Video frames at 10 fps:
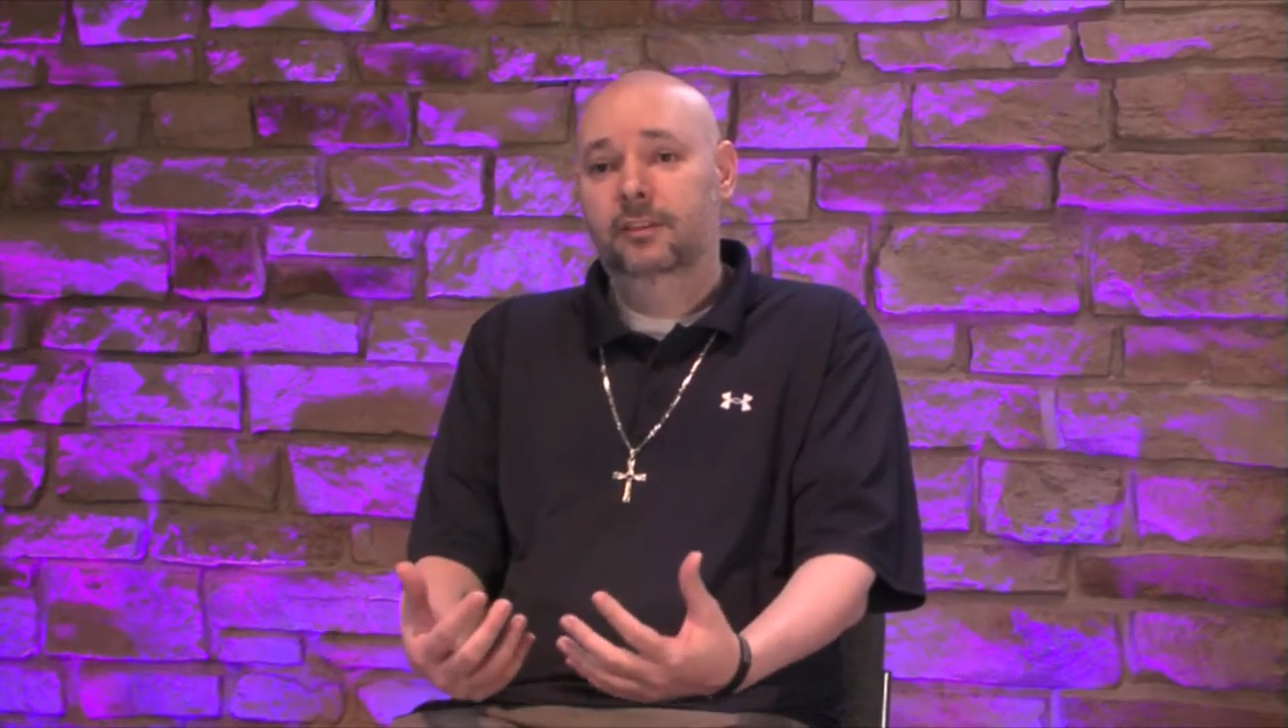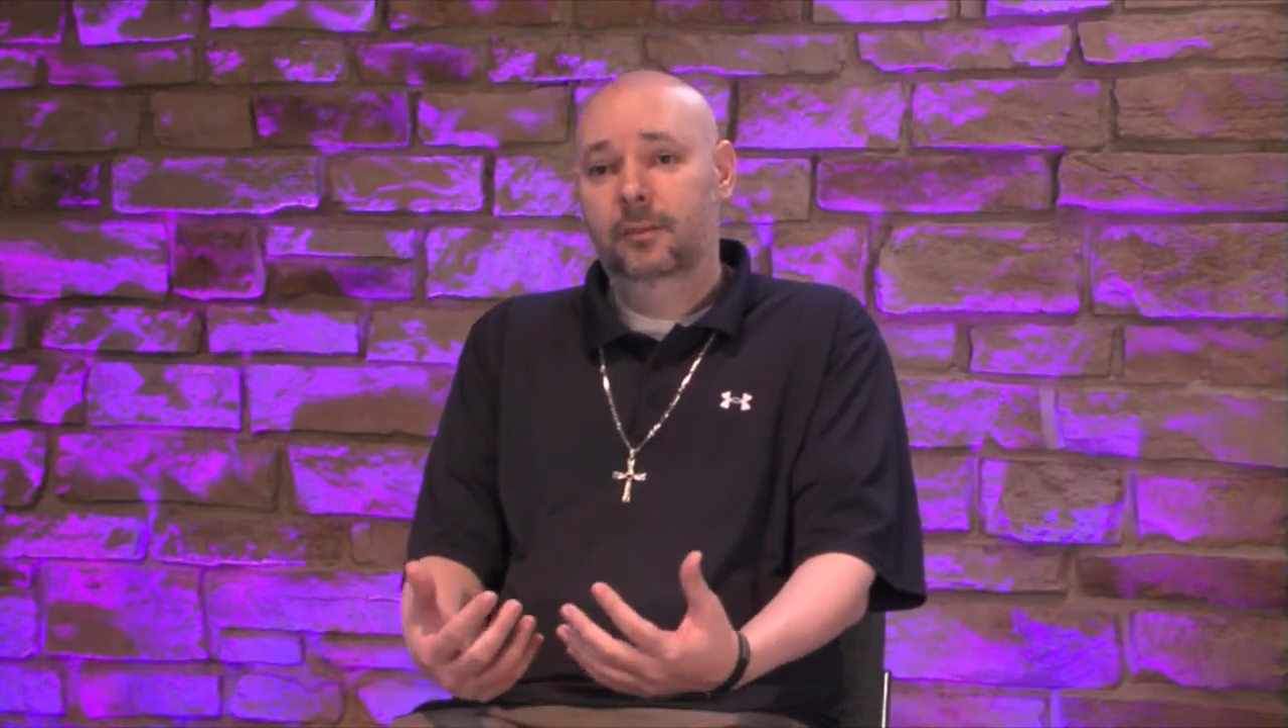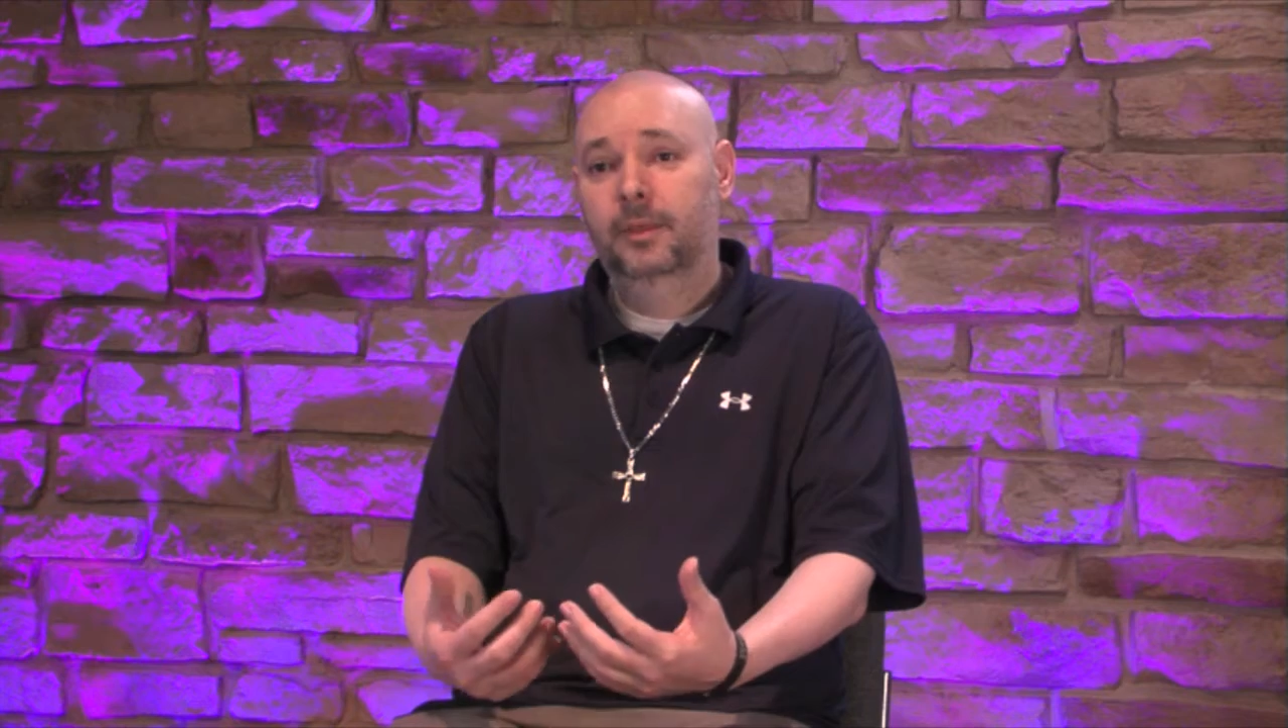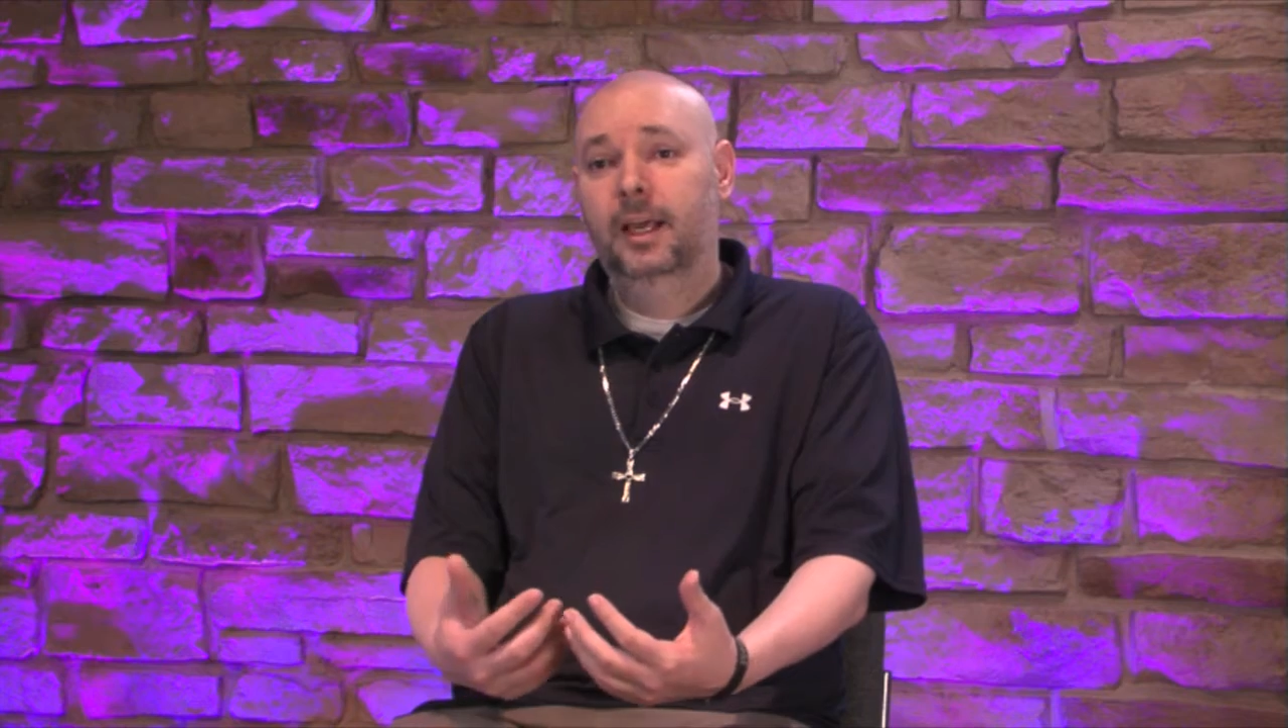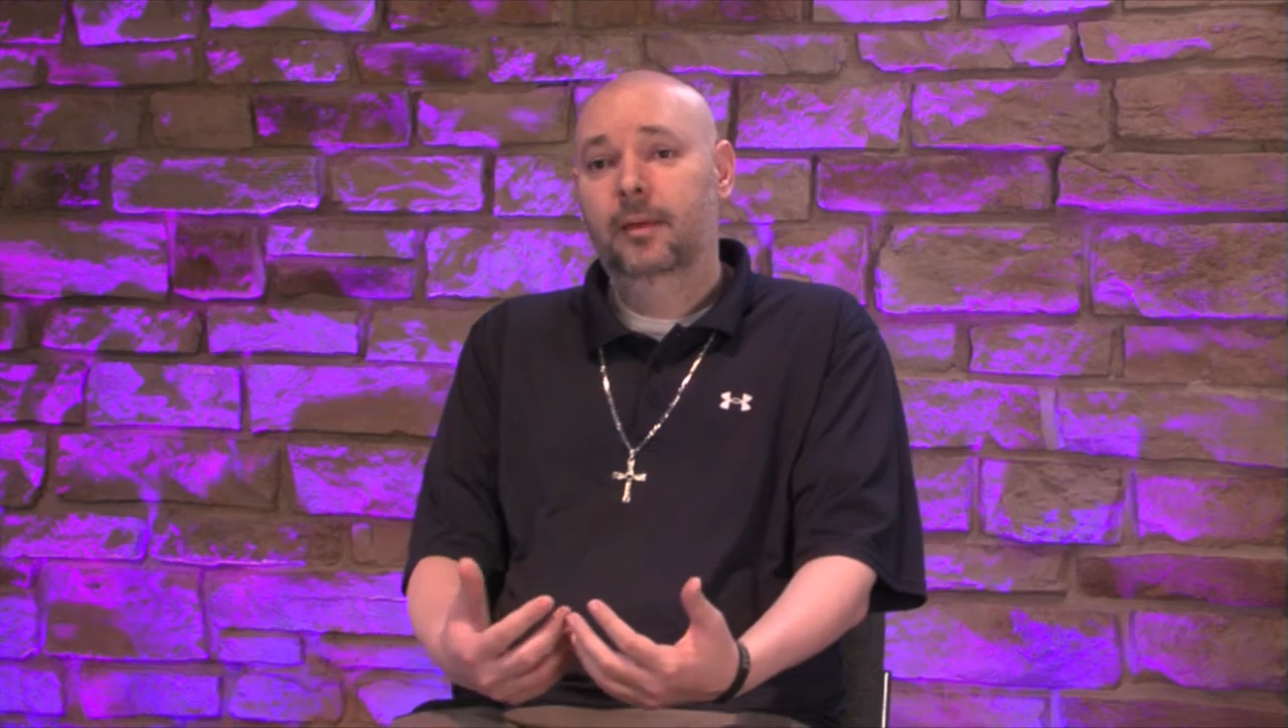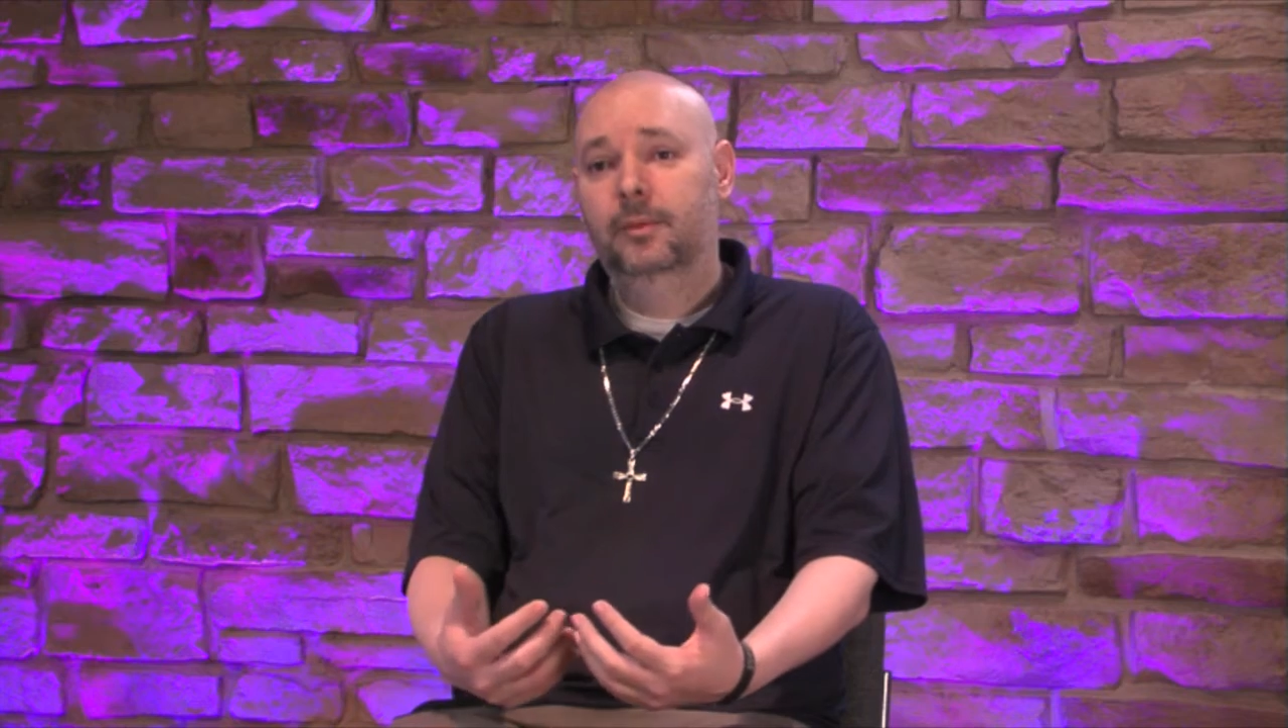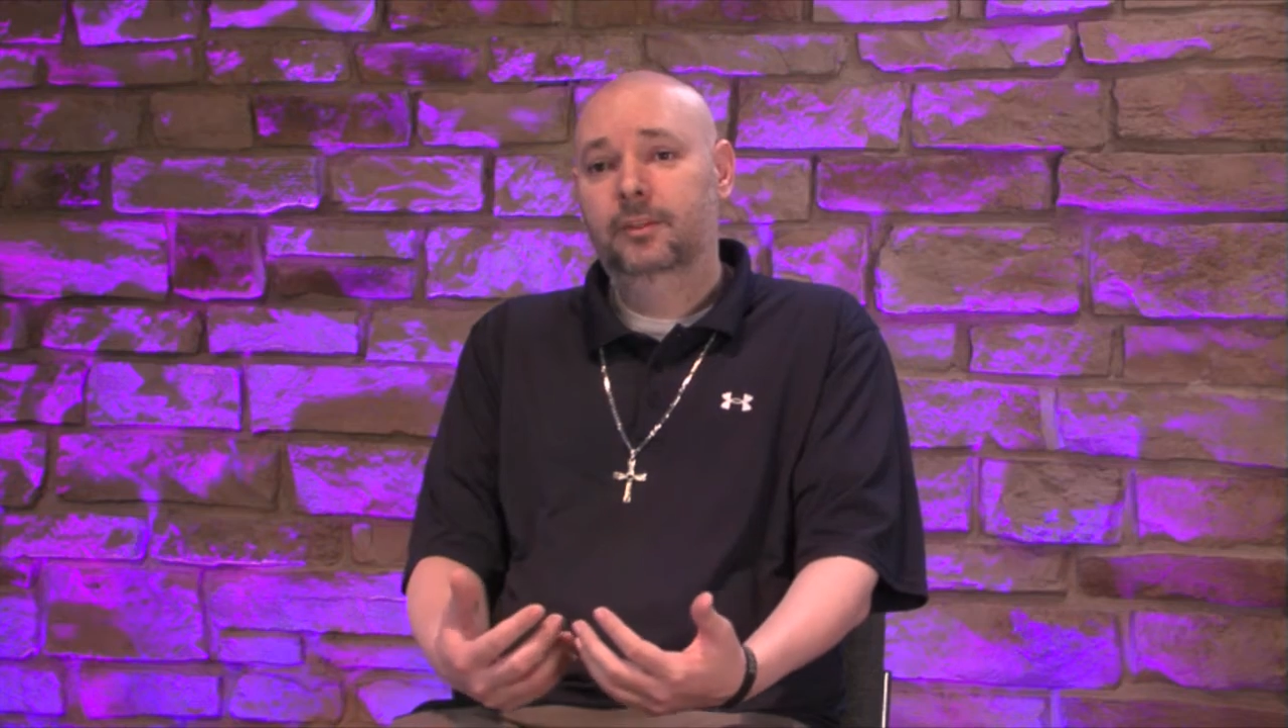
to be able